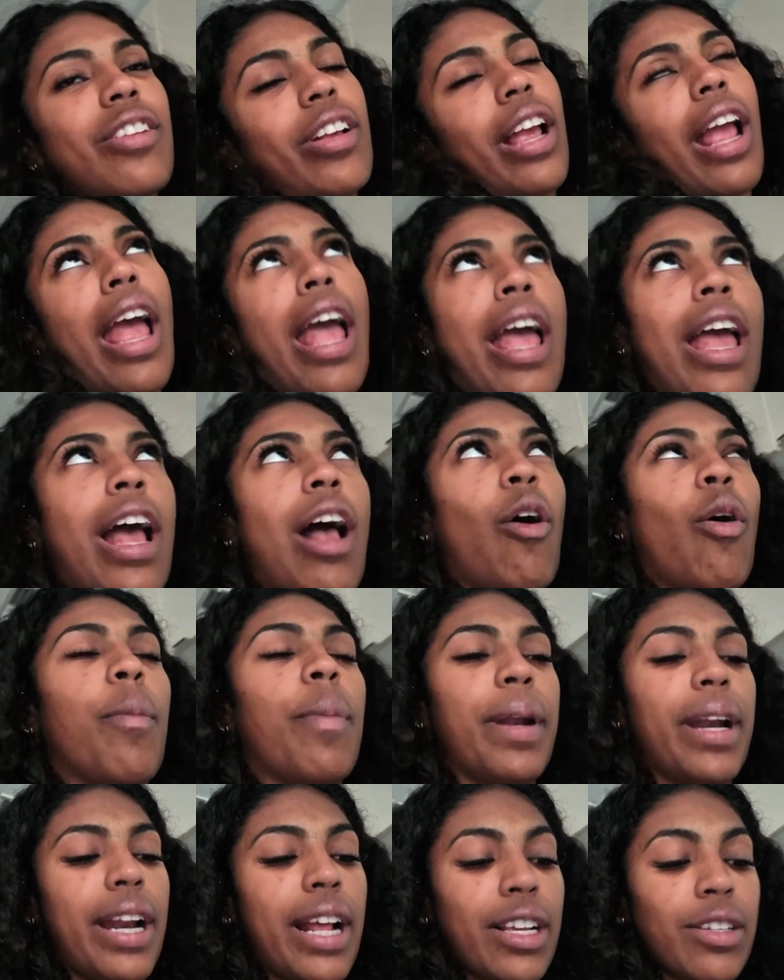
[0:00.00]
Like, I'll
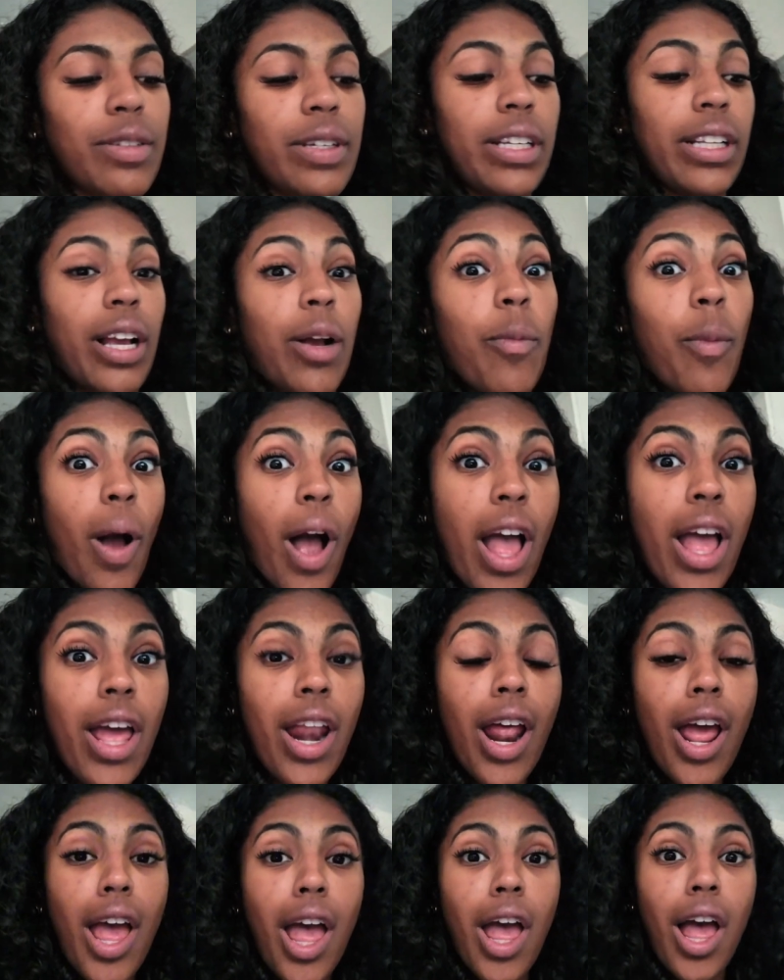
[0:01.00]
open it next week. Like,
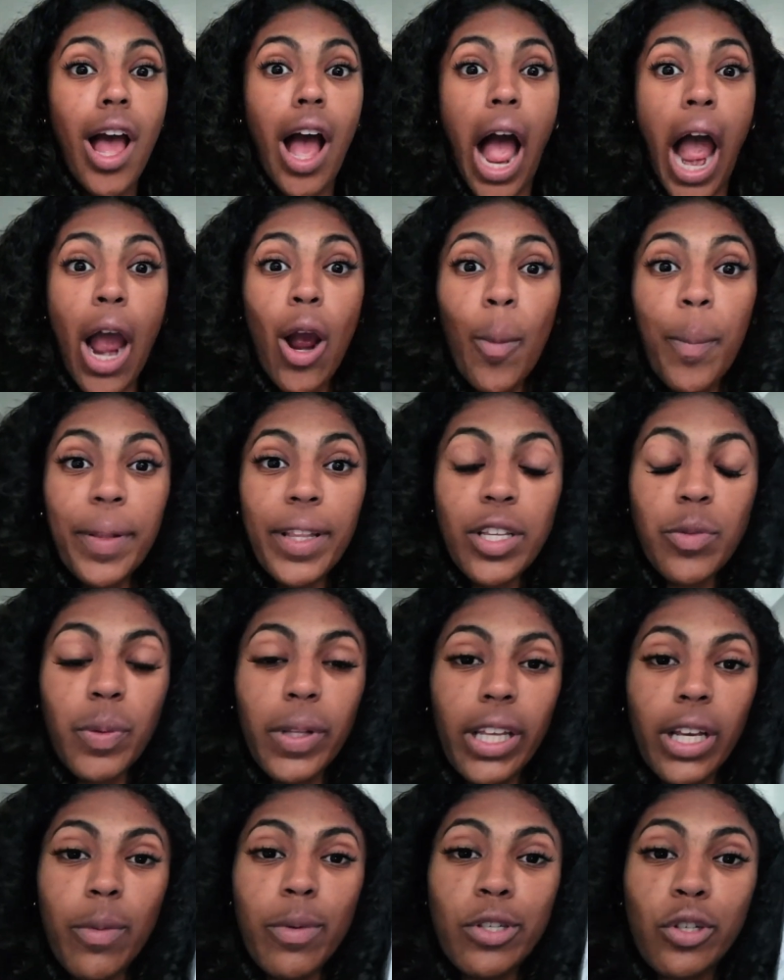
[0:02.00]
what? I opened this one
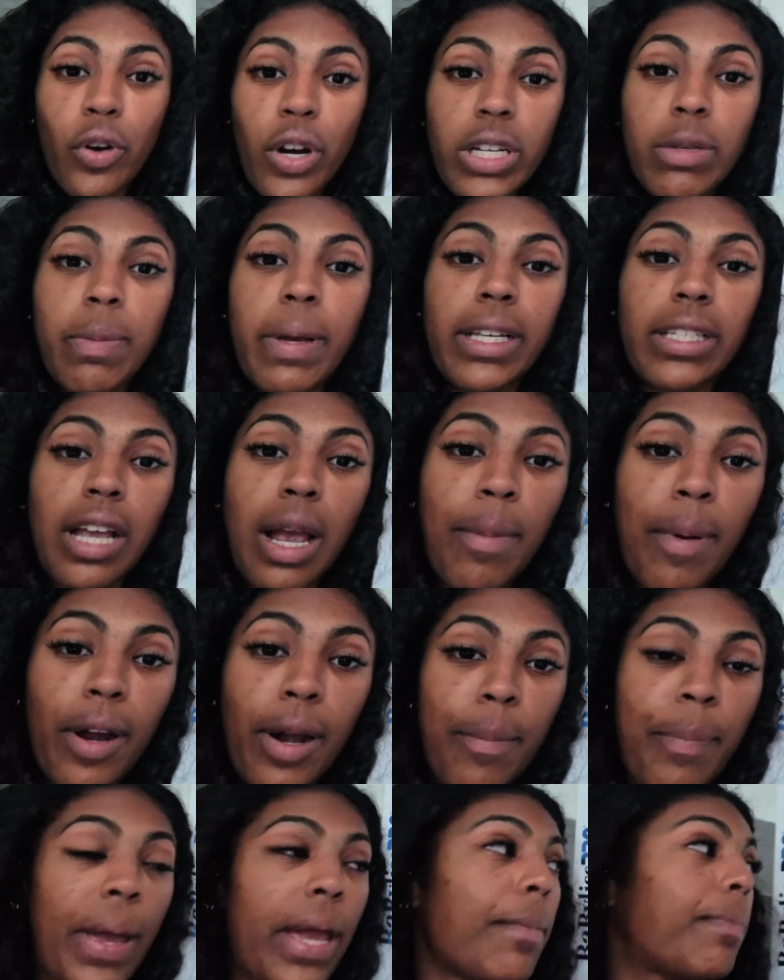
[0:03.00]
like it was Christmas. I bought
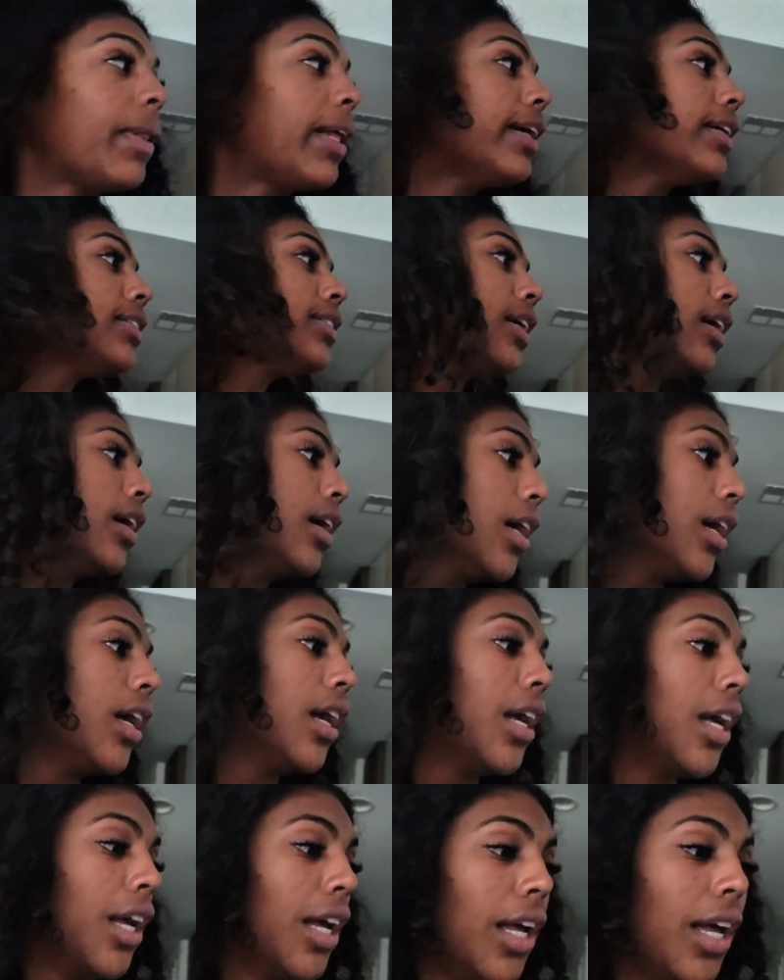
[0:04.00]
a Baybliss
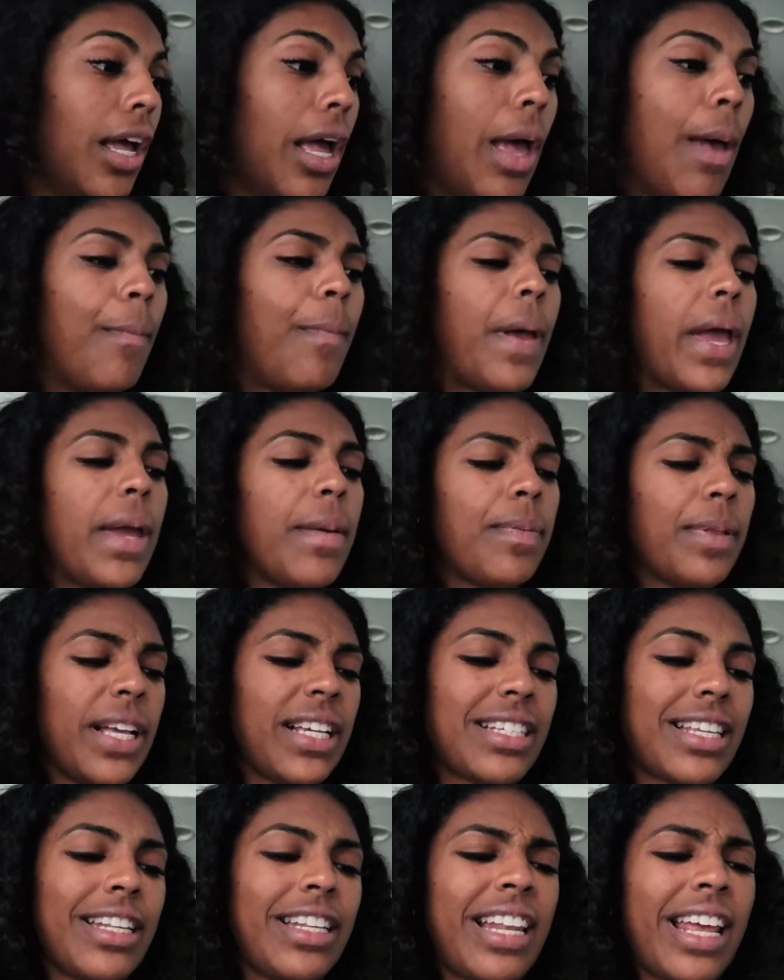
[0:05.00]

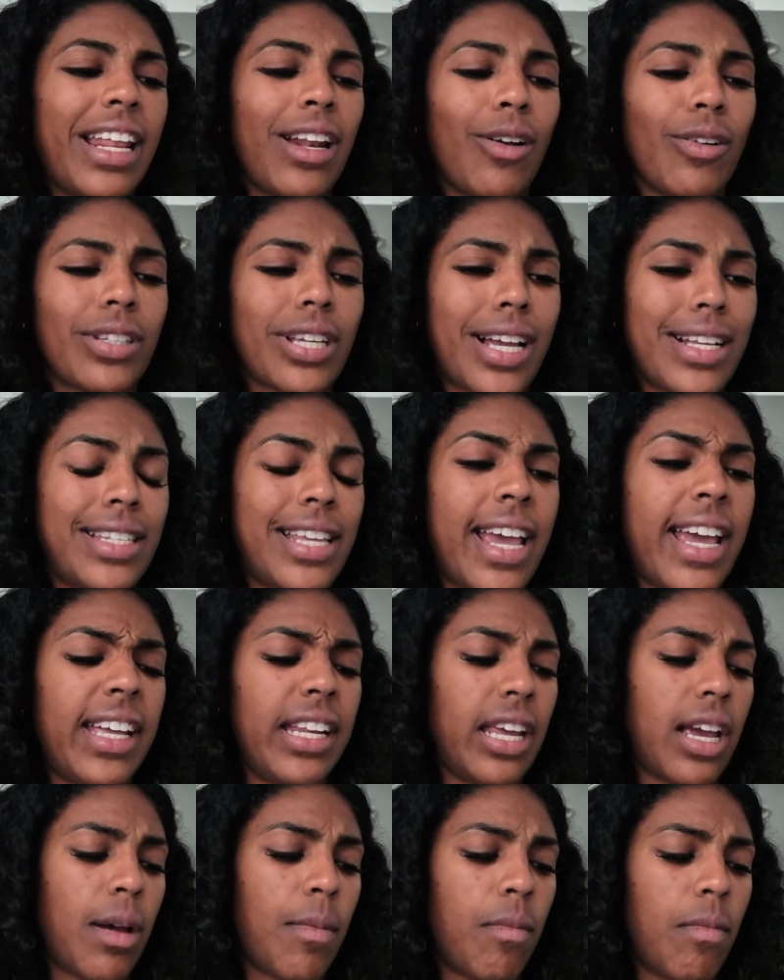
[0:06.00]
Nano
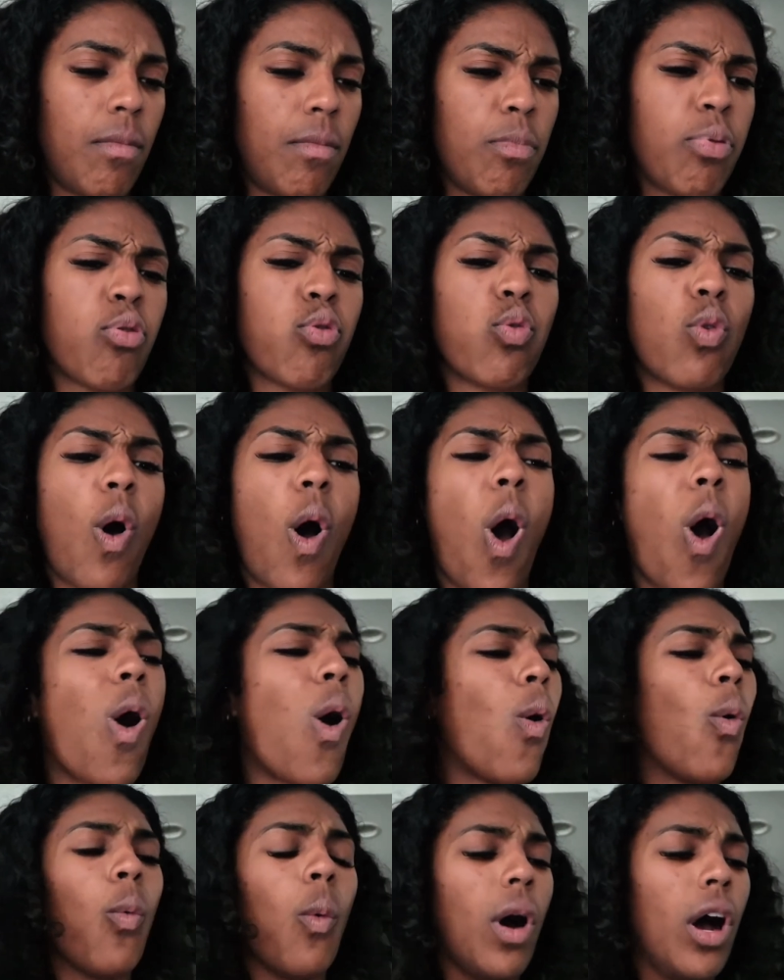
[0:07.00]
Titanium
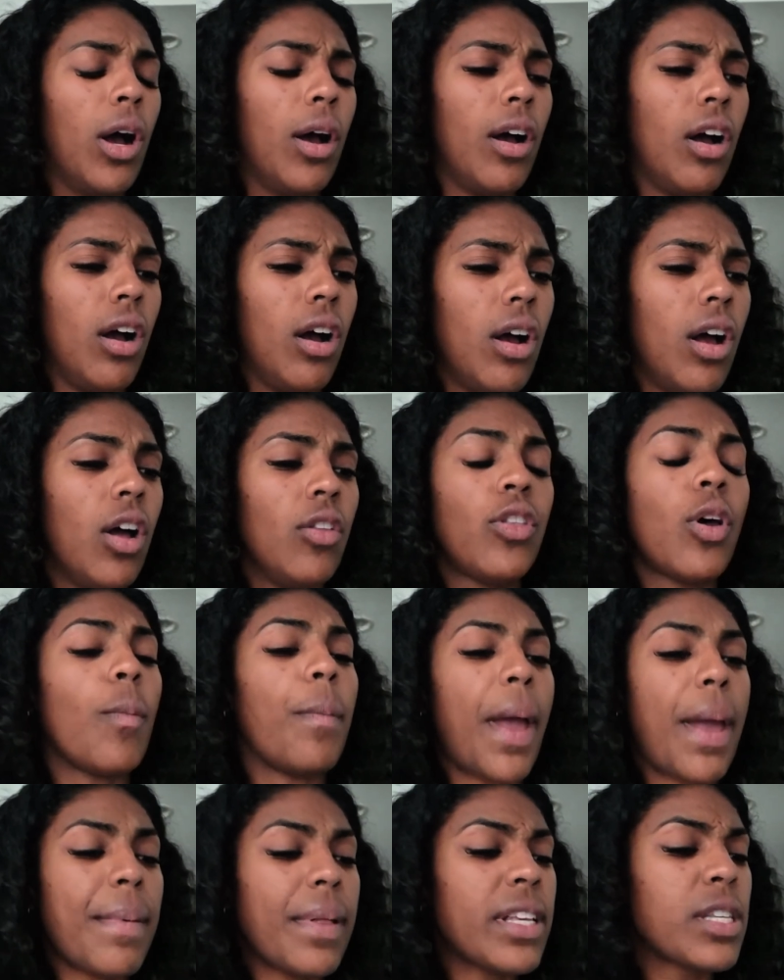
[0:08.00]
Pro. No,
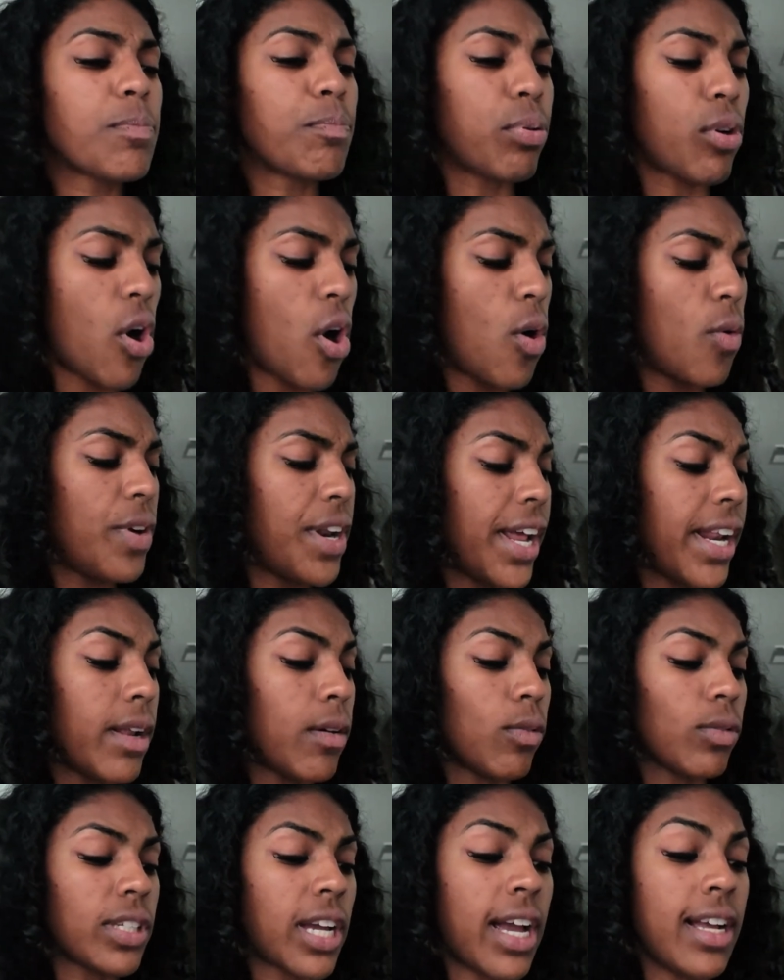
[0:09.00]
Baybliss Pro
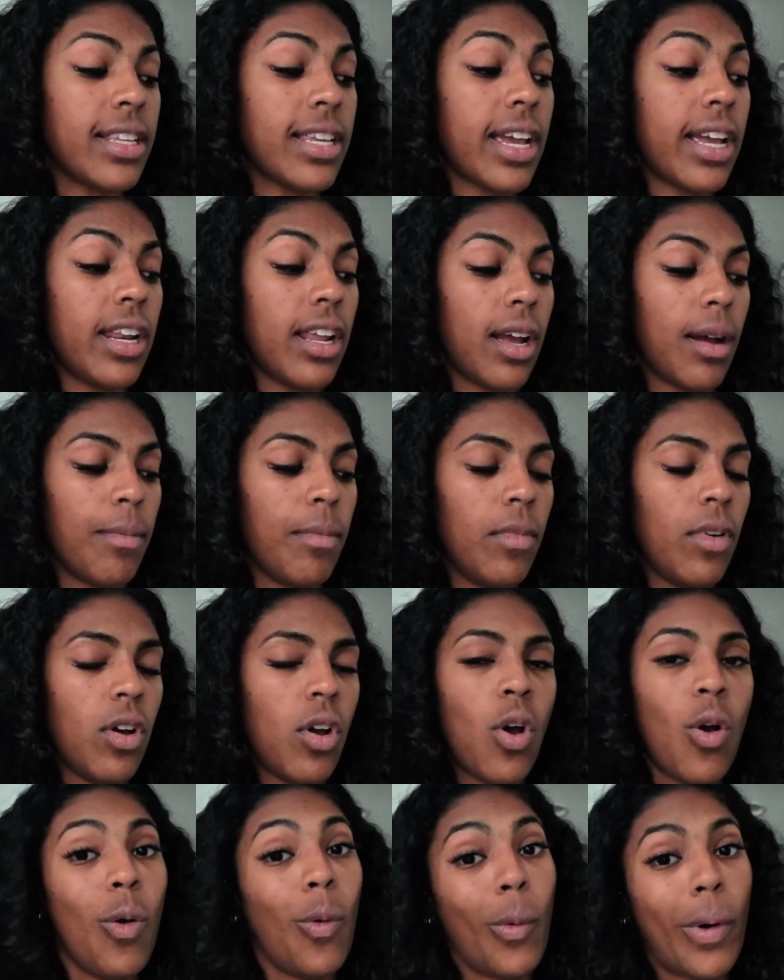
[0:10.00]
Nano Titanium.
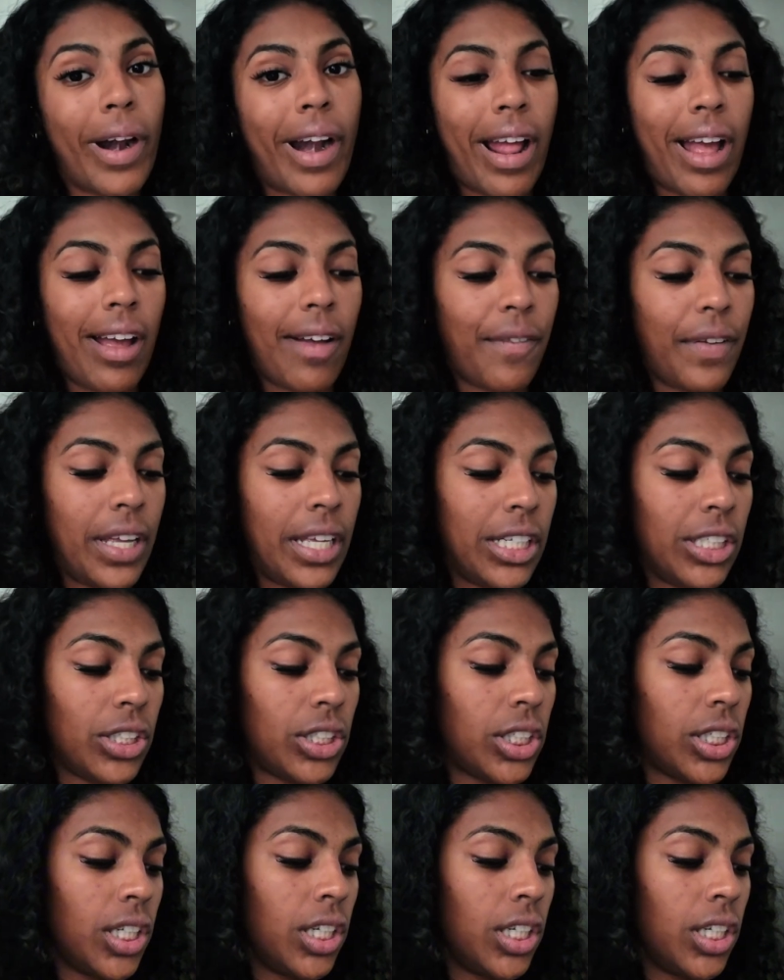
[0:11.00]
1.5 inch.